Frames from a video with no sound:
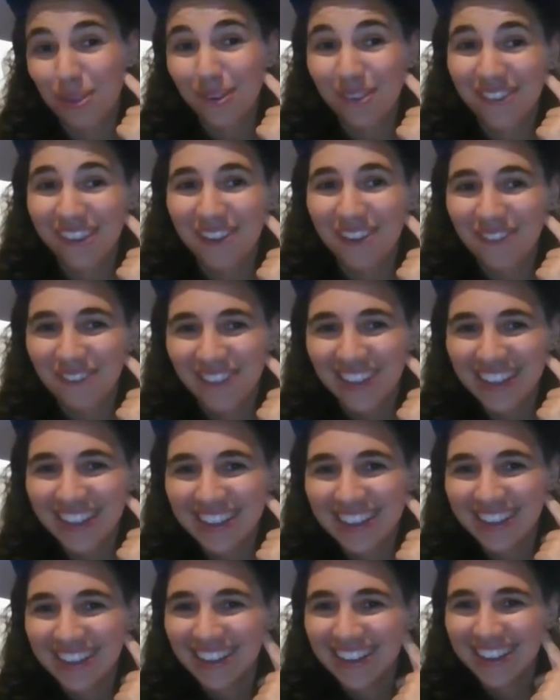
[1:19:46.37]
yourself.
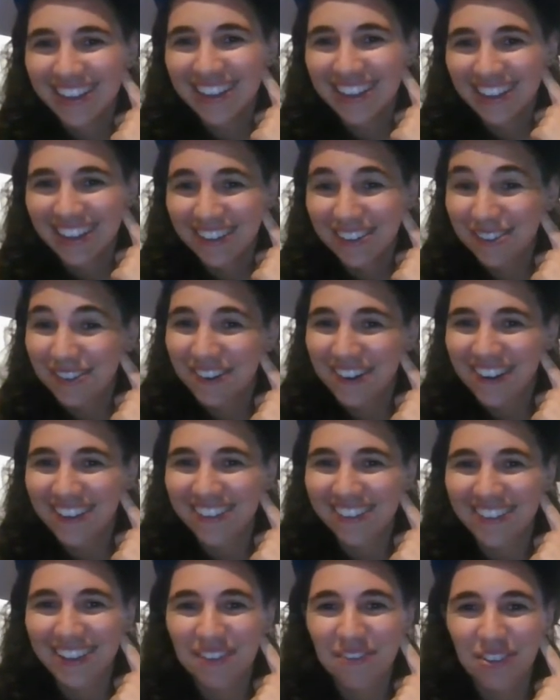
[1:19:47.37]

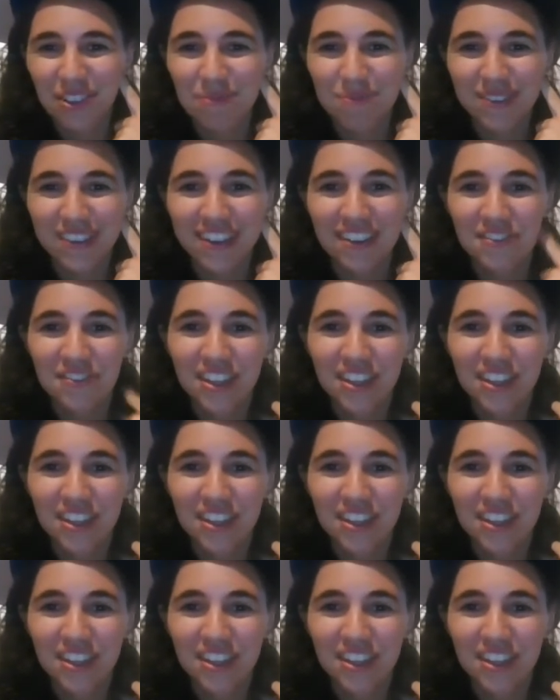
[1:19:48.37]
Dorian's in love with himself.